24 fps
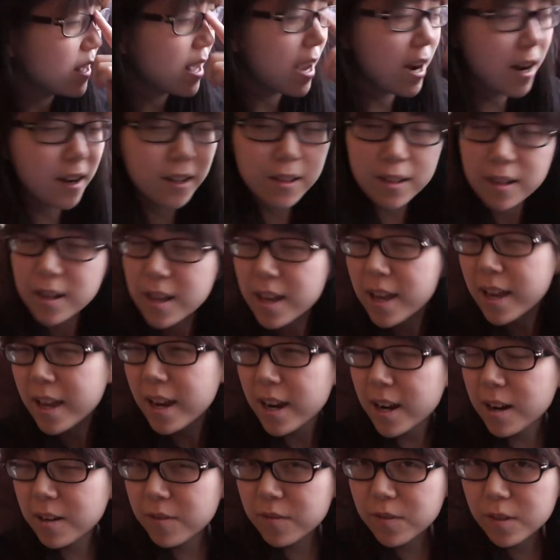
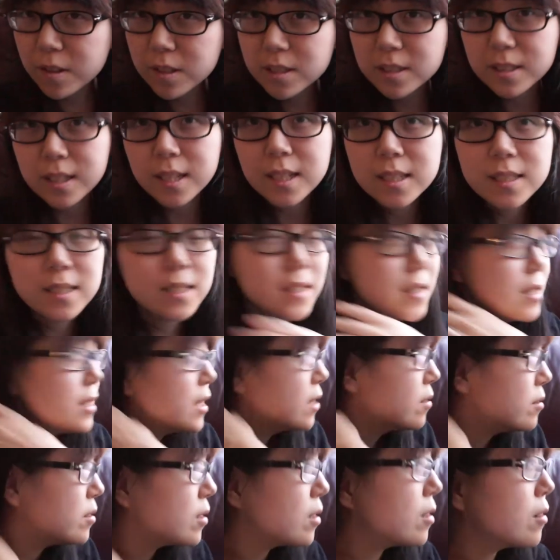hair feels nice and
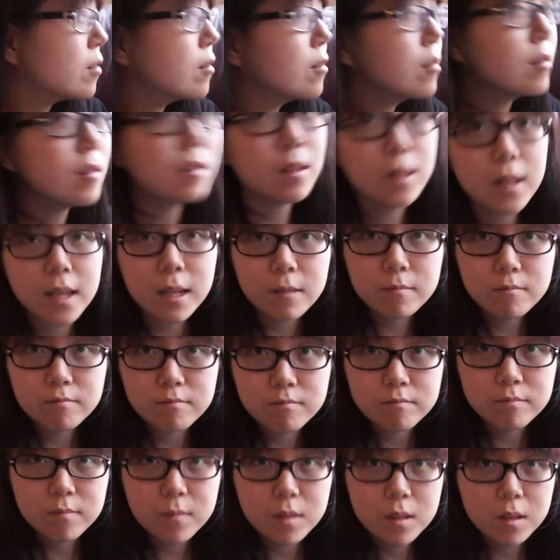stuff. So yeah,
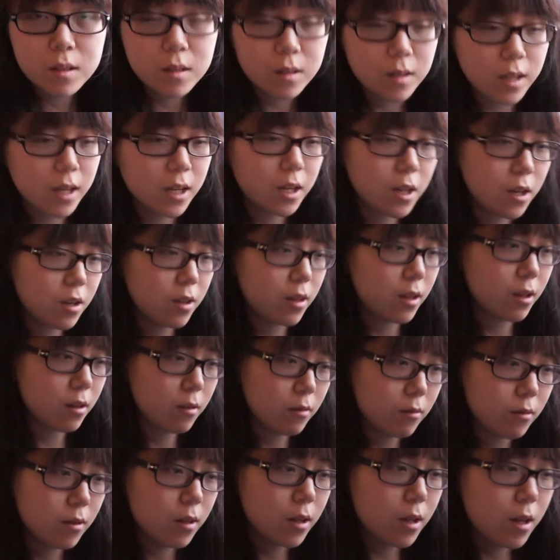later though.